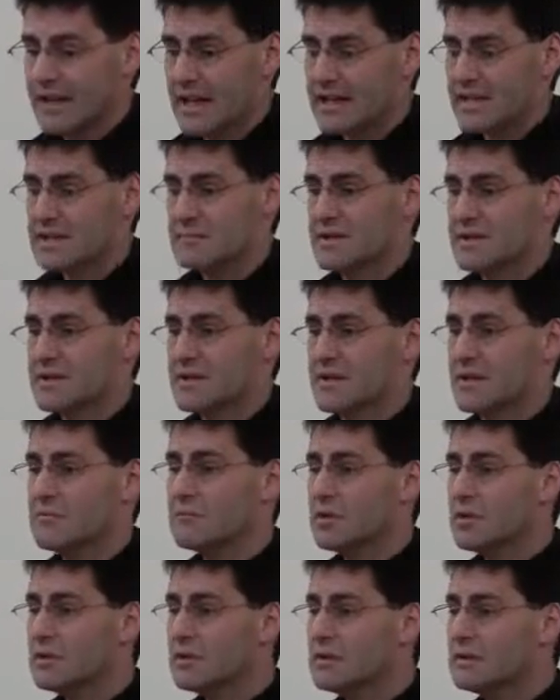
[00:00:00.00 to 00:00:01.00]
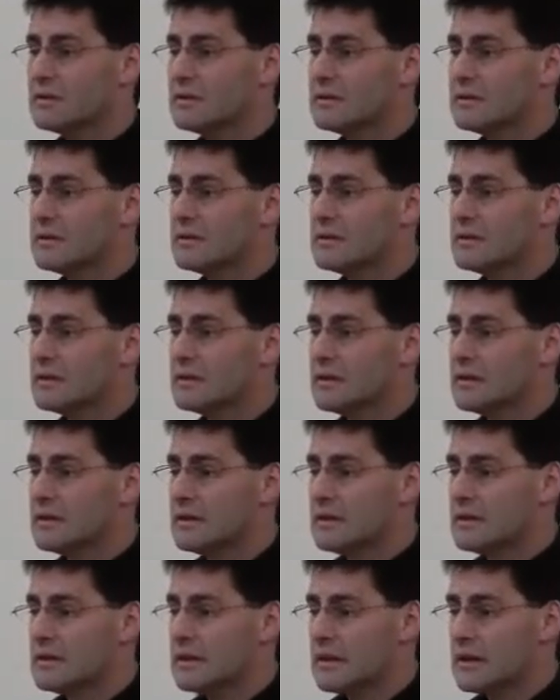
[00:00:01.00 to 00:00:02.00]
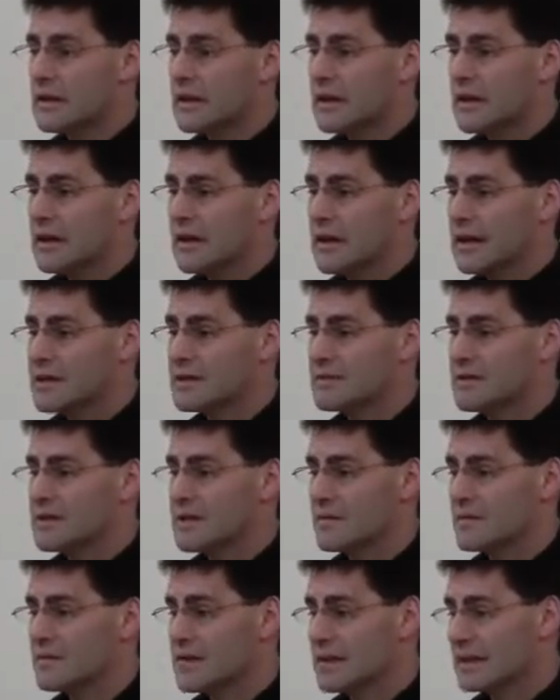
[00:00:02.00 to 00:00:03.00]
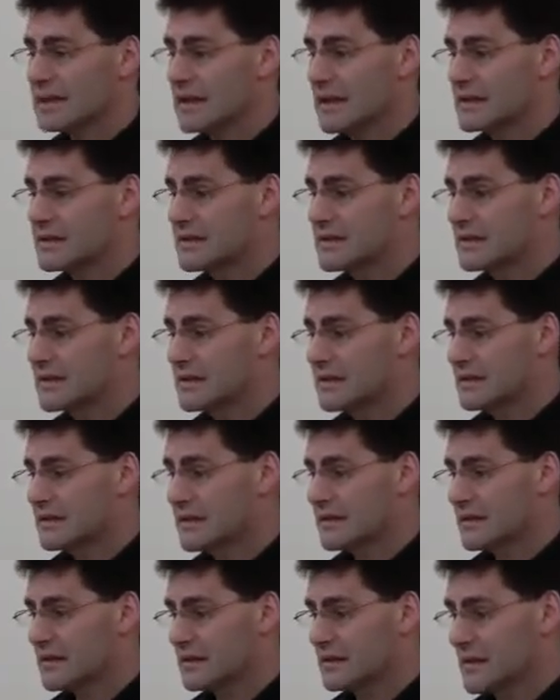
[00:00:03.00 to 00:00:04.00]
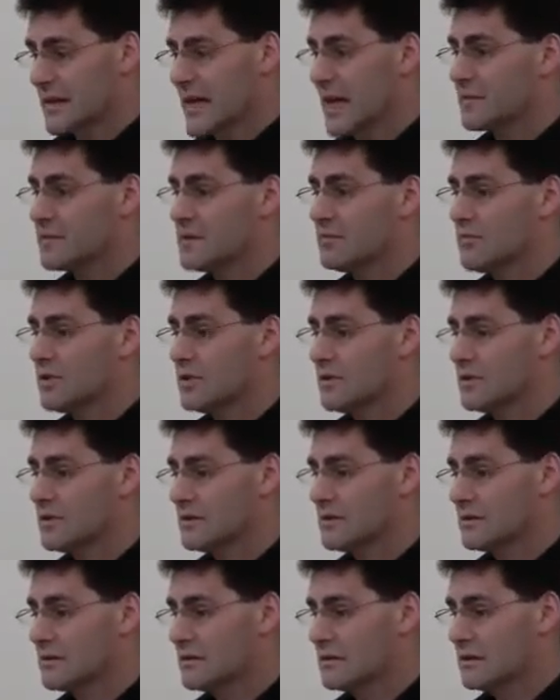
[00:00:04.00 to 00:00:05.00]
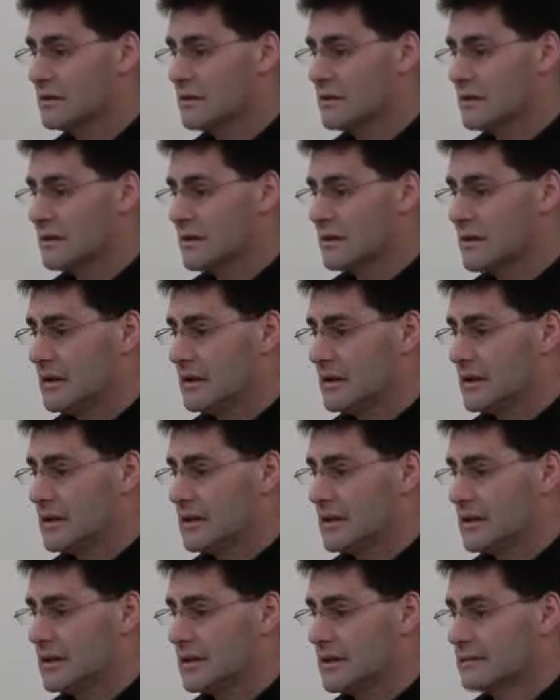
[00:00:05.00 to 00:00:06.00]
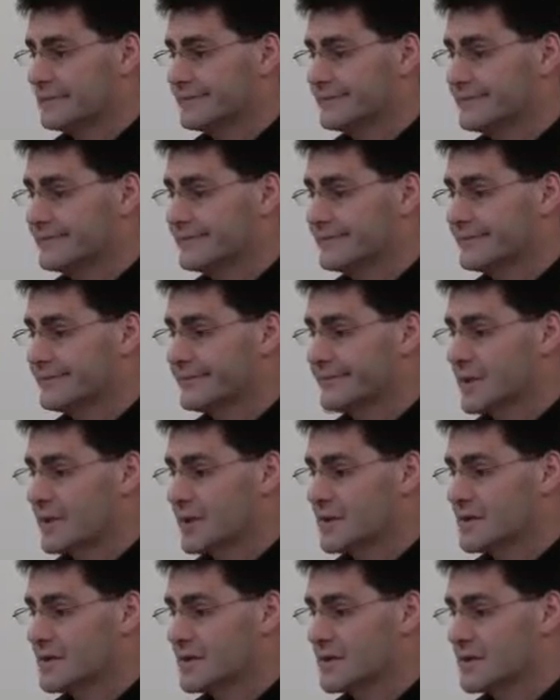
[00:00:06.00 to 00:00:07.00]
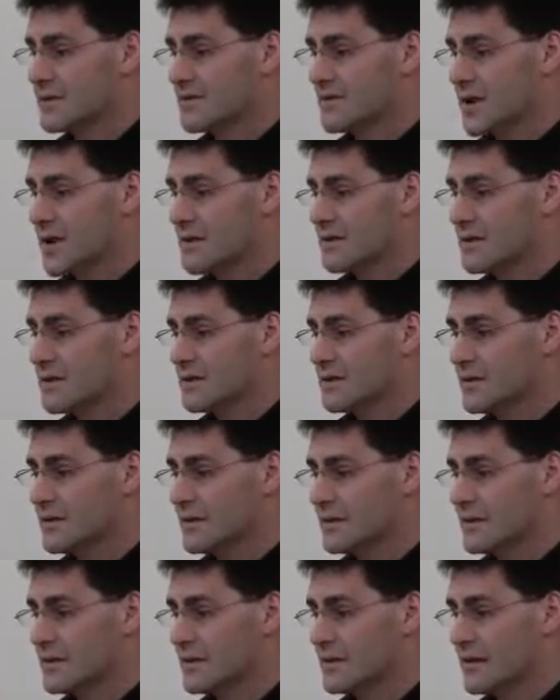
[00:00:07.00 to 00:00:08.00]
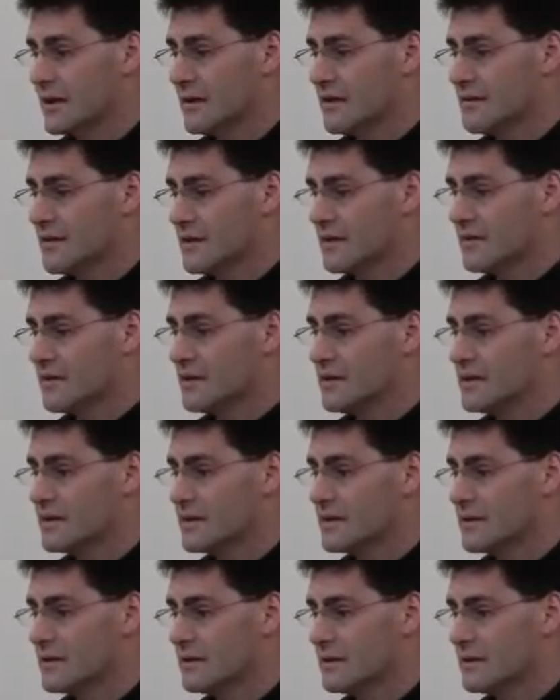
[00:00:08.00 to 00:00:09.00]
has to be simple, has to be something that's adaptable. Our 6 regions are different.